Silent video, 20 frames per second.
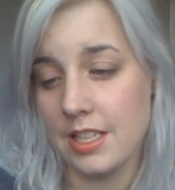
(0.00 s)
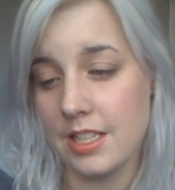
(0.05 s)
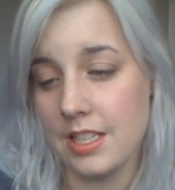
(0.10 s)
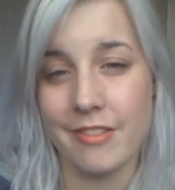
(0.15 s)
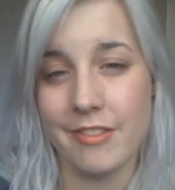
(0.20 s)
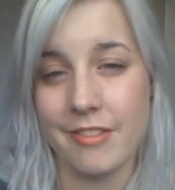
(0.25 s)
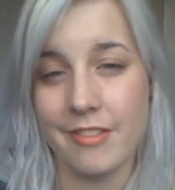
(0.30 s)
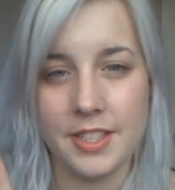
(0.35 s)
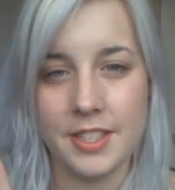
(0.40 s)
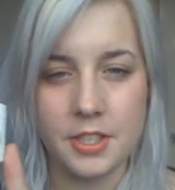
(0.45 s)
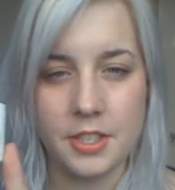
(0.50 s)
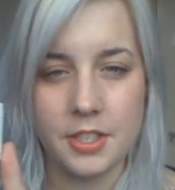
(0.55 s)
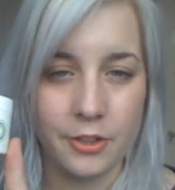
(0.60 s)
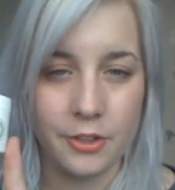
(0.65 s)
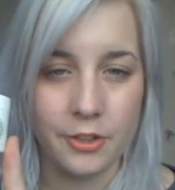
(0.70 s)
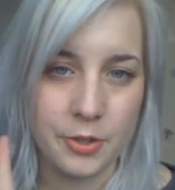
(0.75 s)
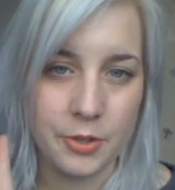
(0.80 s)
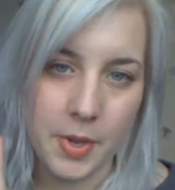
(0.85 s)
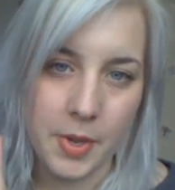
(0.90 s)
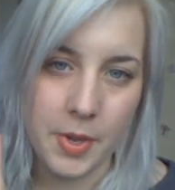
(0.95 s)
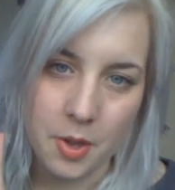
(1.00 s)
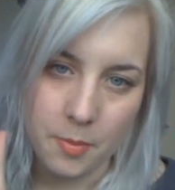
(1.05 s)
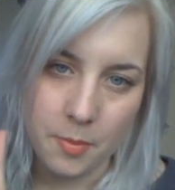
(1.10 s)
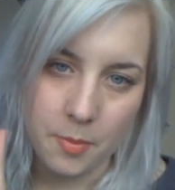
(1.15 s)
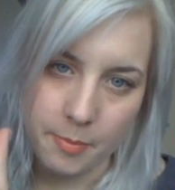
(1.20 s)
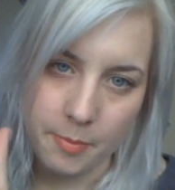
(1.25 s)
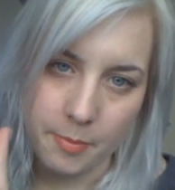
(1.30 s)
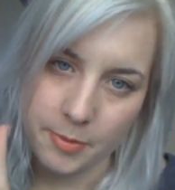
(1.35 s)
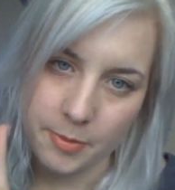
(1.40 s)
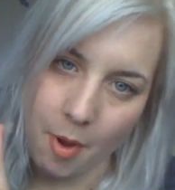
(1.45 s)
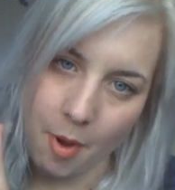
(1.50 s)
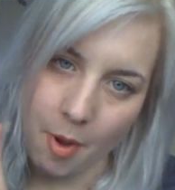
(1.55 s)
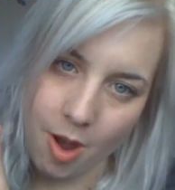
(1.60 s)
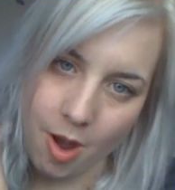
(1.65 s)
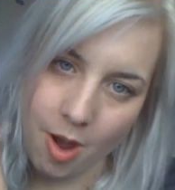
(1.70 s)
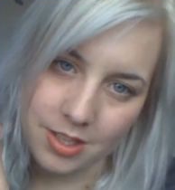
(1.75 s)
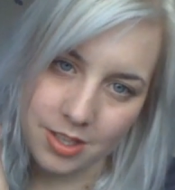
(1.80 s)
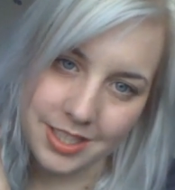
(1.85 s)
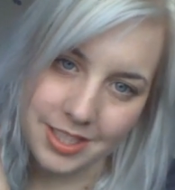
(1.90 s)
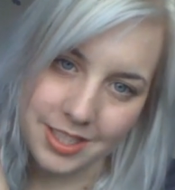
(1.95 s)
Definitely suggest you pick up a
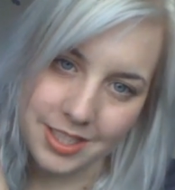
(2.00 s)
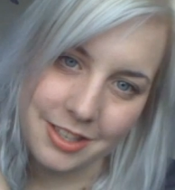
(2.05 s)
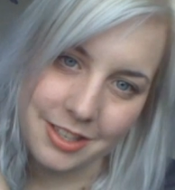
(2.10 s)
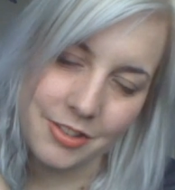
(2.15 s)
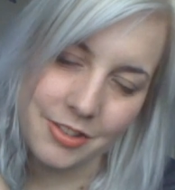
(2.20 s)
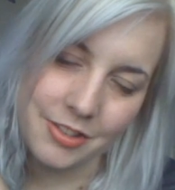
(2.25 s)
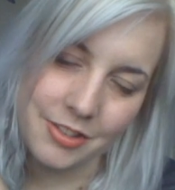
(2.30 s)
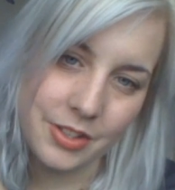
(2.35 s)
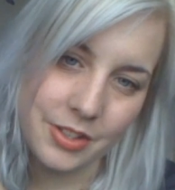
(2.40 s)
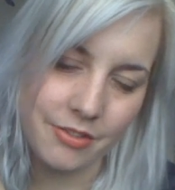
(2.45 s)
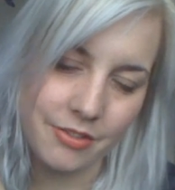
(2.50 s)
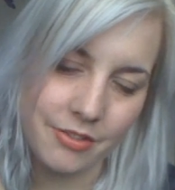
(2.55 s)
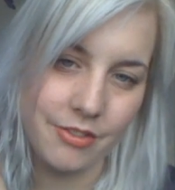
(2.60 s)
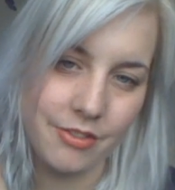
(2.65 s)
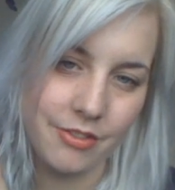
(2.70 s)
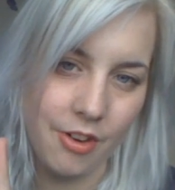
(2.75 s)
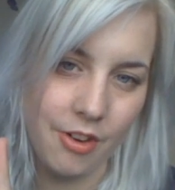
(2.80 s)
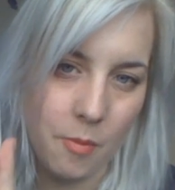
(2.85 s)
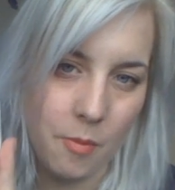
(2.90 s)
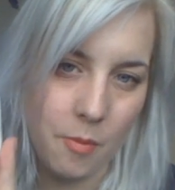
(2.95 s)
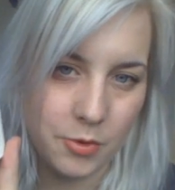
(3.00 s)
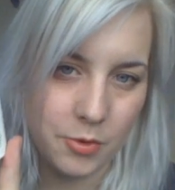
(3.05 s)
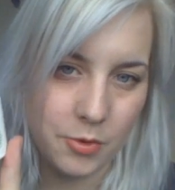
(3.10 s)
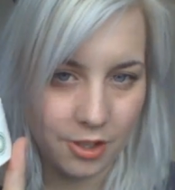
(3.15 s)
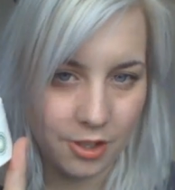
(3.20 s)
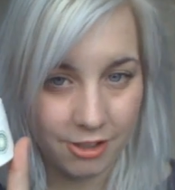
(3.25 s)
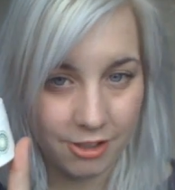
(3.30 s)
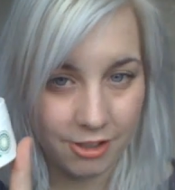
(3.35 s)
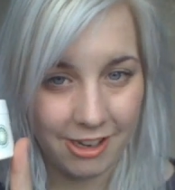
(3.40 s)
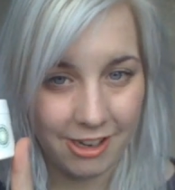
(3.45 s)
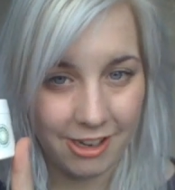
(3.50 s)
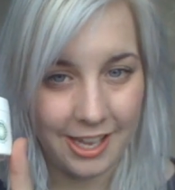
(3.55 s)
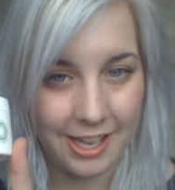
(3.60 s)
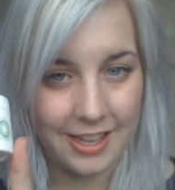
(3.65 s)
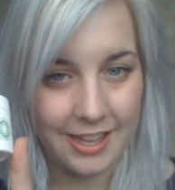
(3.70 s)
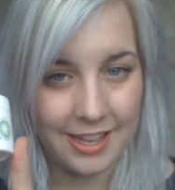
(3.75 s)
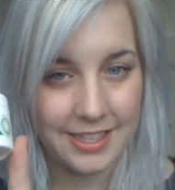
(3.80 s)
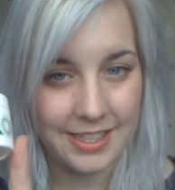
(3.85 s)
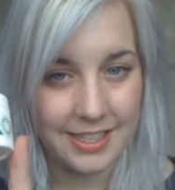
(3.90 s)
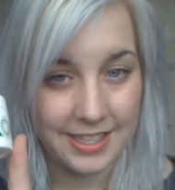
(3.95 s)
pot if you suffer from dry
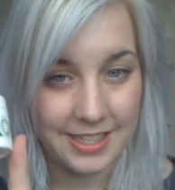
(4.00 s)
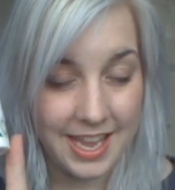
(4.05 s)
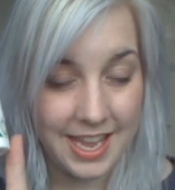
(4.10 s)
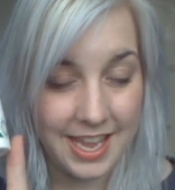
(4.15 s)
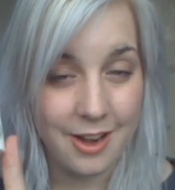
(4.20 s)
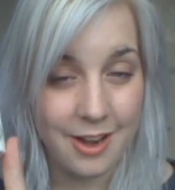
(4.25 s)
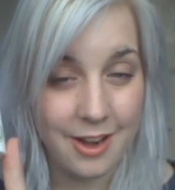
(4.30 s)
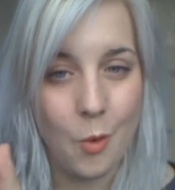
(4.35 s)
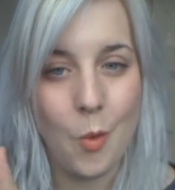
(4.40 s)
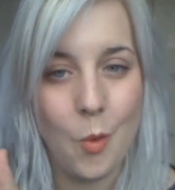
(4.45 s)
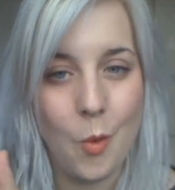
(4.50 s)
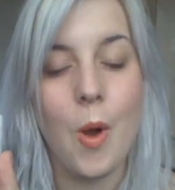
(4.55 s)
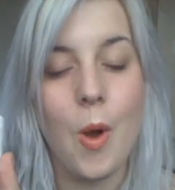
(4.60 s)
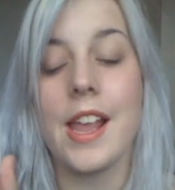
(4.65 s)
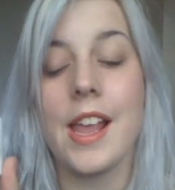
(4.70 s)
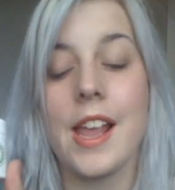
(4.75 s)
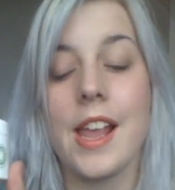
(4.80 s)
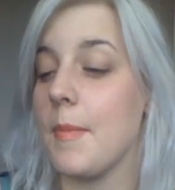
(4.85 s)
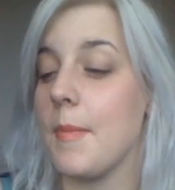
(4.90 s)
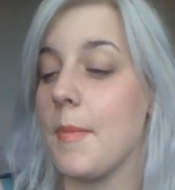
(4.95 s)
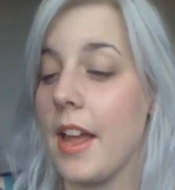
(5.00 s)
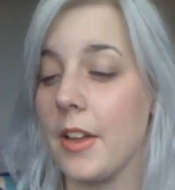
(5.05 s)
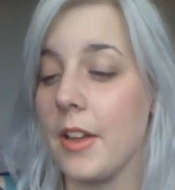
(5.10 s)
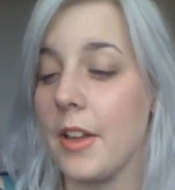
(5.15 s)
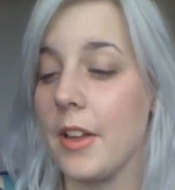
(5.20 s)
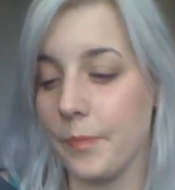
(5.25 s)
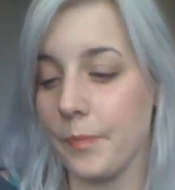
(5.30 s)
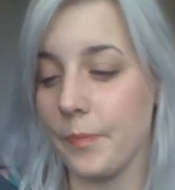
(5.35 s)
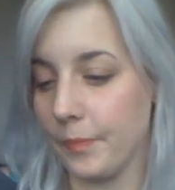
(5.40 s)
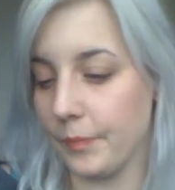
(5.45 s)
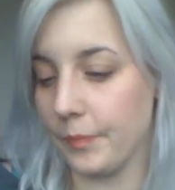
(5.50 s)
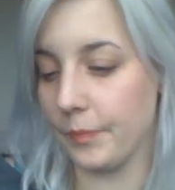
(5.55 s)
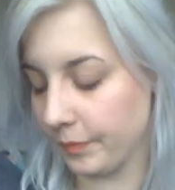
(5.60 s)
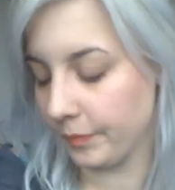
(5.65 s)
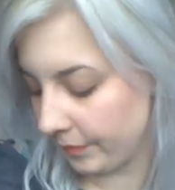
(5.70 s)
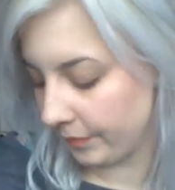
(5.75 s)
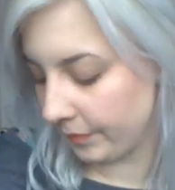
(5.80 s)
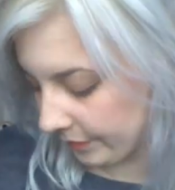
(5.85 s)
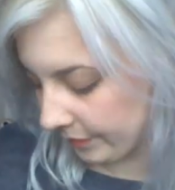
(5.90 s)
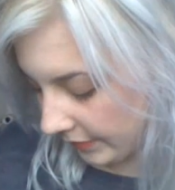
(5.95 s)
skin or eczema.
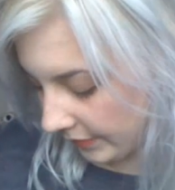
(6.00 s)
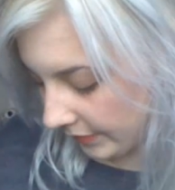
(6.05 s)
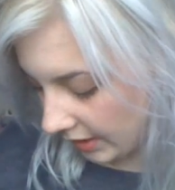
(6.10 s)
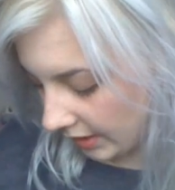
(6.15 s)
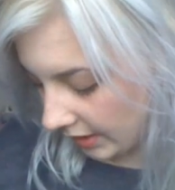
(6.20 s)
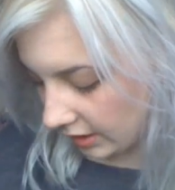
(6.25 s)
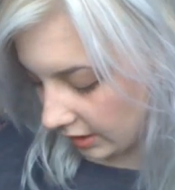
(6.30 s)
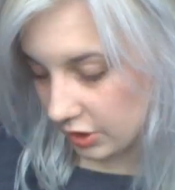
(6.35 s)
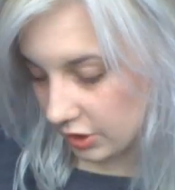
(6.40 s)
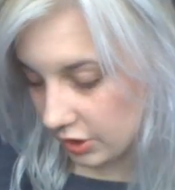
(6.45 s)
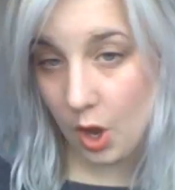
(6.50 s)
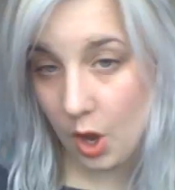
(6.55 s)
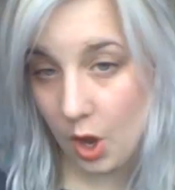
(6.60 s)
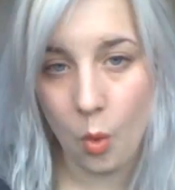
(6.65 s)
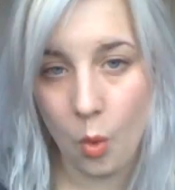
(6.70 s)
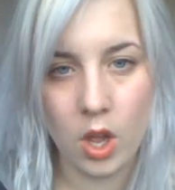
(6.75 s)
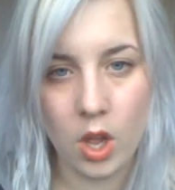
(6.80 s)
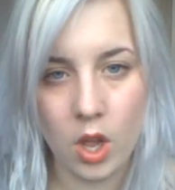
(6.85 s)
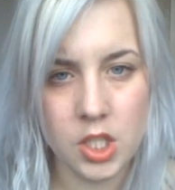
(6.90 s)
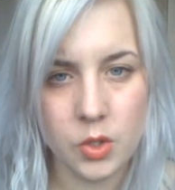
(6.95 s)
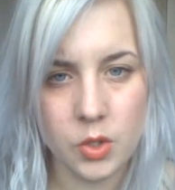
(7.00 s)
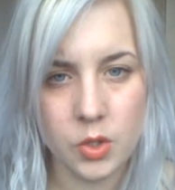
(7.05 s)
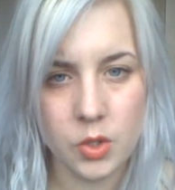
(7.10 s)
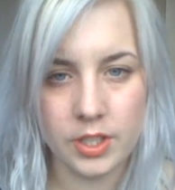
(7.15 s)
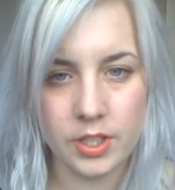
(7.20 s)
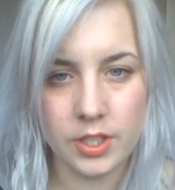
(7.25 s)
So, on to other